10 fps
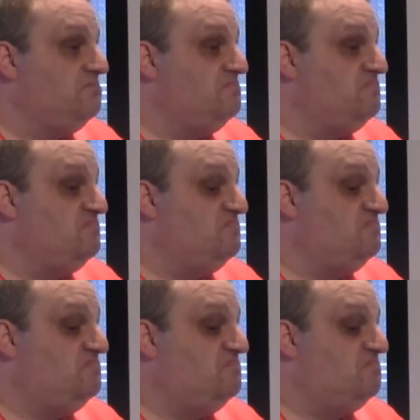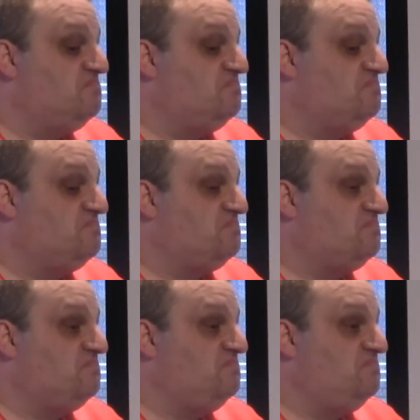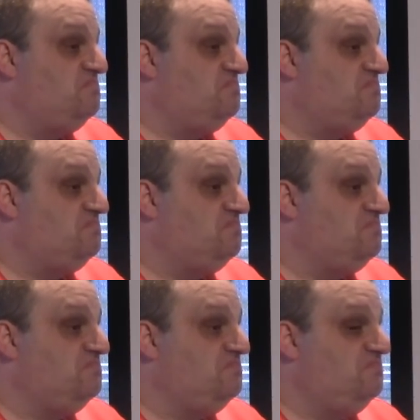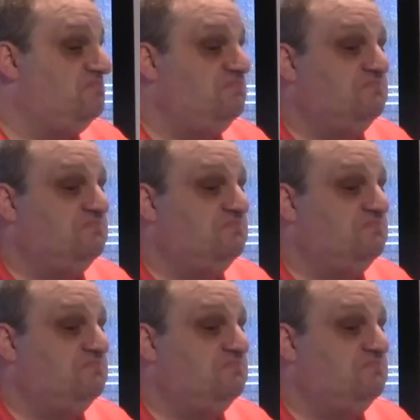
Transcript: [no speech]